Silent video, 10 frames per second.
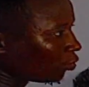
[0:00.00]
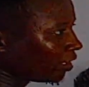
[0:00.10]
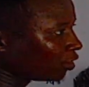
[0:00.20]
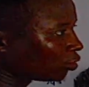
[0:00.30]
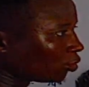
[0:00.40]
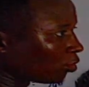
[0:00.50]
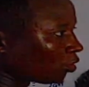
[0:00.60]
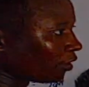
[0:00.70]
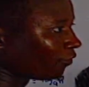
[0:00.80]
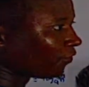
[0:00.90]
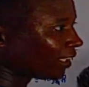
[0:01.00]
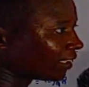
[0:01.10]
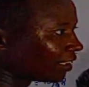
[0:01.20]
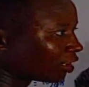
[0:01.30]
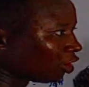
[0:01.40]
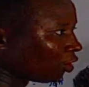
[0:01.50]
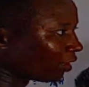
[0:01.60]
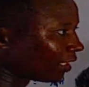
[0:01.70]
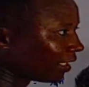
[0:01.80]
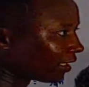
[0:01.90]
we need to convert this log
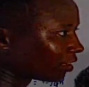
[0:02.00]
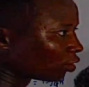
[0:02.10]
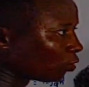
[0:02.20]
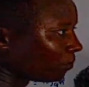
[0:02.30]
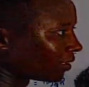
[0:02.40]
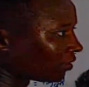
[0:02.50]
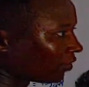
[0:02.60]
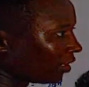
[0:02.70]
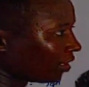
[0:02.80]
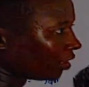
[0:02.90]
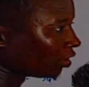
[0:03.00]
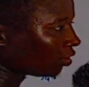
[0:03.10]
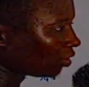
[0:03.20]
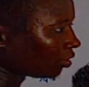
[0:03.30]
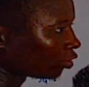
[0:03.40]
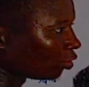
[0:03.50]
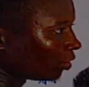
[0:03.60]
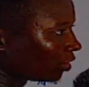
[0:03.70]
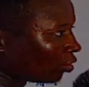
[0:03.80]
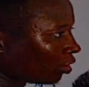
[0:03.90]
x to base 3. So
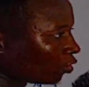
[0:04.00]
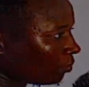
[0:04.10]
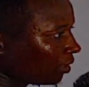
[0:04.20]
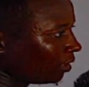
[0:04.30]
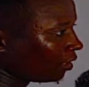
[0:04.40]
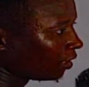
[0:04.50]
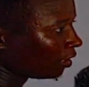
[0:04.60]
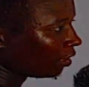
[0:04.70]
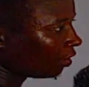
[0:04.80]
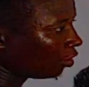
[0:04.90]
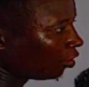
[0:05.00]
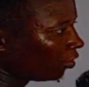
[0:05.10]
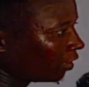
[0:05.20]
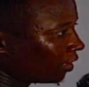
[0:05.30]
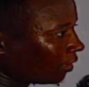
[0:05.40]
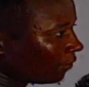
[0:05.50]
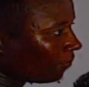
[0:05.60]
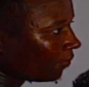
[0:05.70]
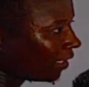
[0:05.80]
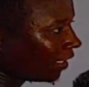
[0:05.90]
this is going to be log
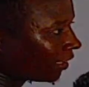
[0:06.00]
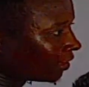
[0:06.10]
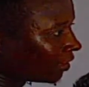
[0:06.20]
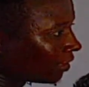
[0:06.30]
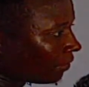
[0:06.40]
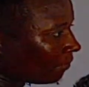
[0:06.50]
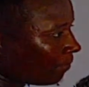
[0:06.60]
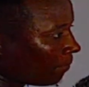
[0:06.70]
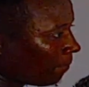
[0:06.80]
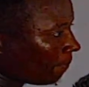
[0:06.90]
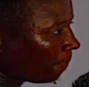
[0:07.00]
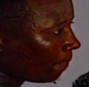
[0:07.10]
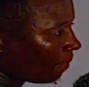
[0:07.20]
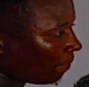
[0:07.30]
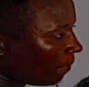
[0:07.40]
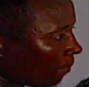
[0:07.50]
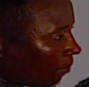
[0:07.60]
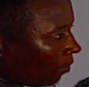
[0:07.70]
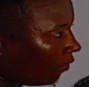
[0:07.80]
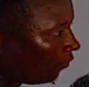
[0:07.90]
x
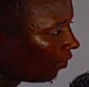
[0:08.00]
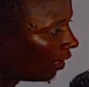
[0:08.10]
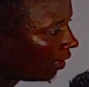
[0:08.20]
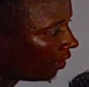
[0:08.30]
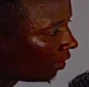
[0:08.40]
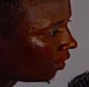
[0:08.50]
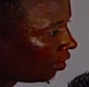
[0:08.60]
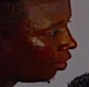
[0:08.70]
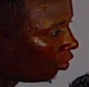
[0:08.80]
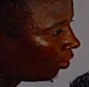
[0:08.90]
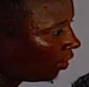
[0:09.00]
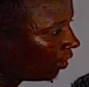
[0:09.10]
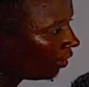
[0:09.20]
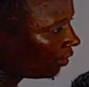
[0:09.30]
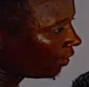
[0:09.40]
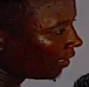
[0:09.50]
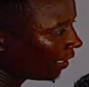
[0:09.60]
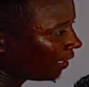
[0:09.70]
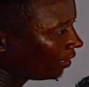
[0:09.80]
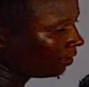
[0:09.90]
over log
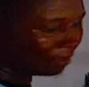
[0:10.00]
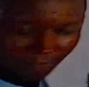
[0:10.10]
9.